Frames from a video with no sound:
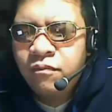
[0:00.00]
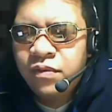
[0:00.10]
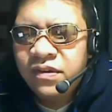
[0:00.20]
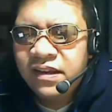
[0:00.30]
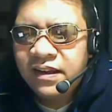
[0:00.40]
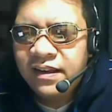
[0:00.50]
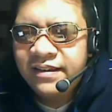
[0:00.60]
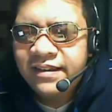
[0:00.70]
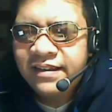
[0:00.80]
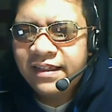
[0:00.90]

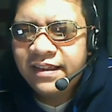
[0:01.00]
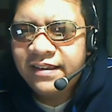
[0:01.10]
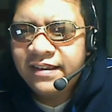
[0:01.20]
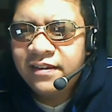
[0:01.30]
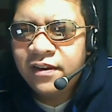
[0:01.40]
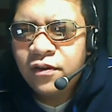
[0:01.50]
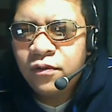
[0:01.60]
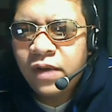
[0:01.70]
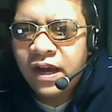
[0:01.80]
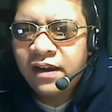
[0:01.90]
solicits that this is the new
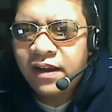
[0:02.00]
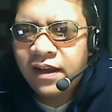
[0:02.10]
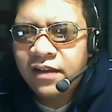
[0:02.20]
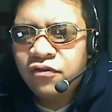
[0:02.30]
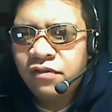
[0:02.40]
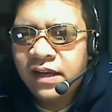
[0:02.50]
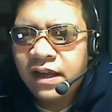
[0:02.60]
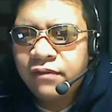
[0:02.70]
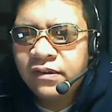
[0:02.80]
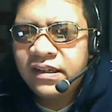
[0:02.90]
kind of street
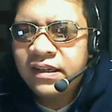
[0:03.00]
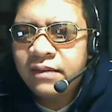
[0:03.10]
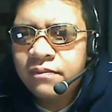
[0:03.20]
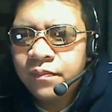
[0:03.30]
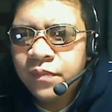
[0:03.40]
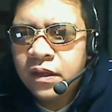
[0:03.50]
level team,